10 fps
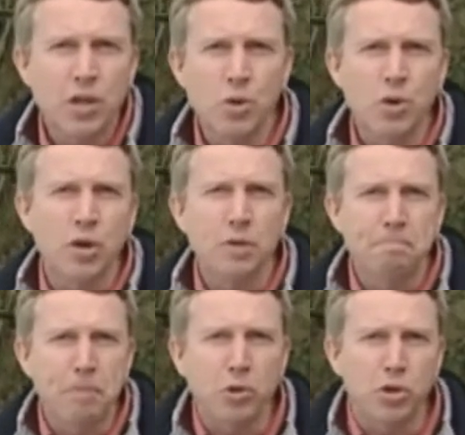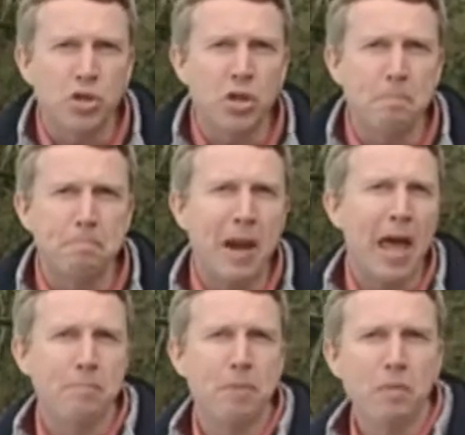you can boost your
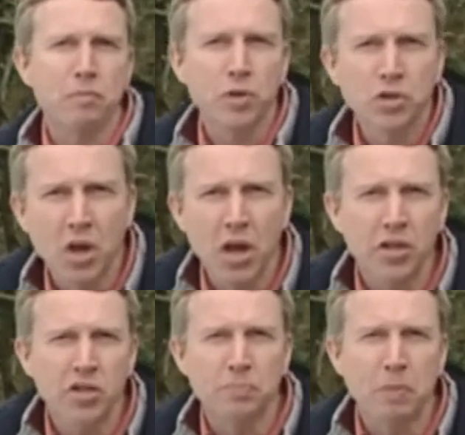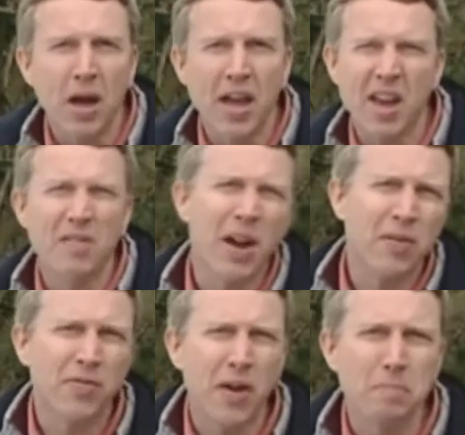black pump returns by
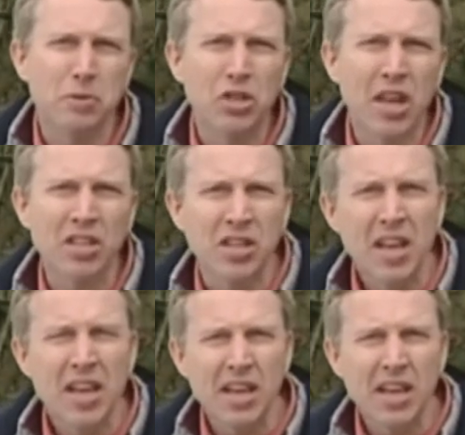around 5%,